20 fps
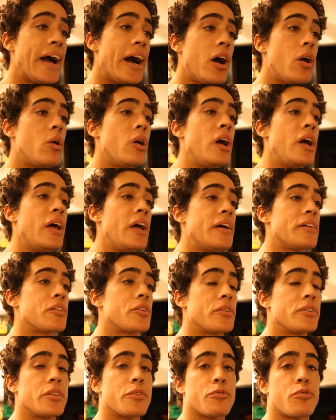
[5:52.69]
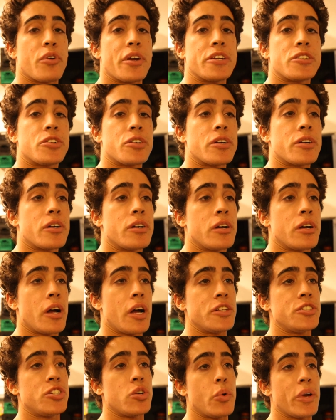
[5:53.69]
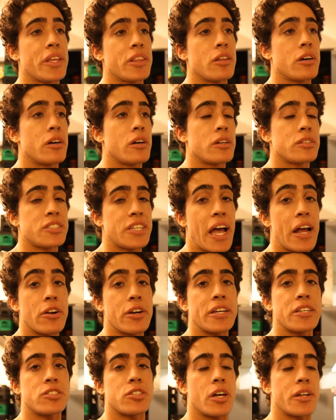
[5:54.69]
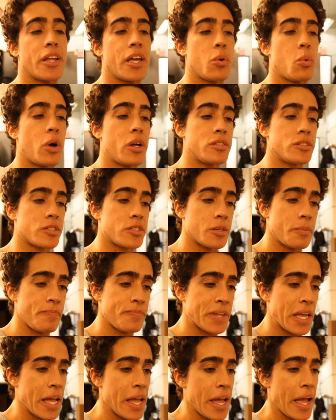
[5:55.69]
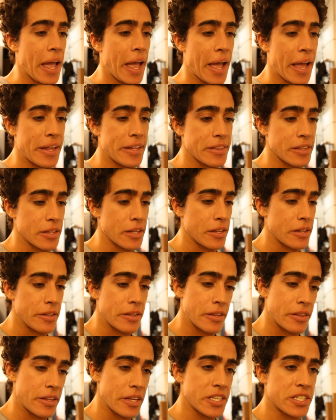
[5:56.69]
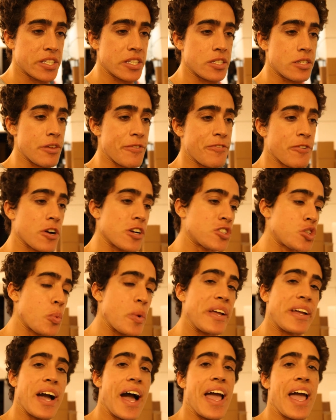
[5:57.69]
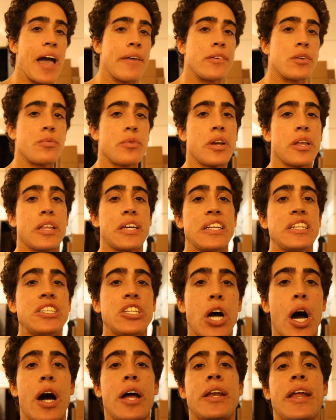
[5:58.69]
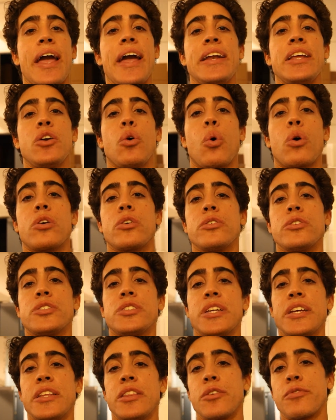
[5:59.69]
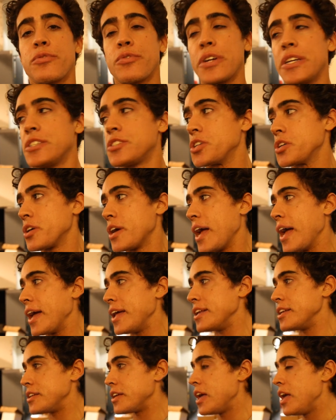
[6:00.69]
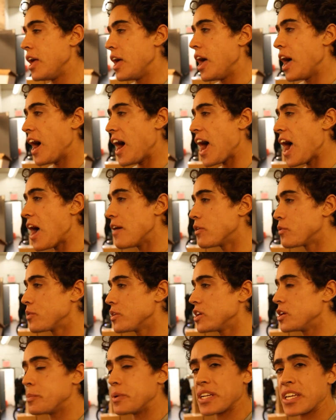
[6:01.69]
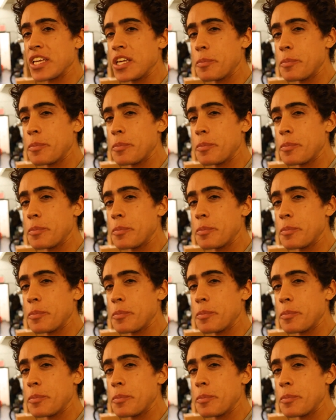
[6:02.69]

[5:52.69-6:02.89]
Now they're in the freezer doing the Saturday, Sunday ones. And this is the first week I haven't really done any orders in the freezer, and I haven't really been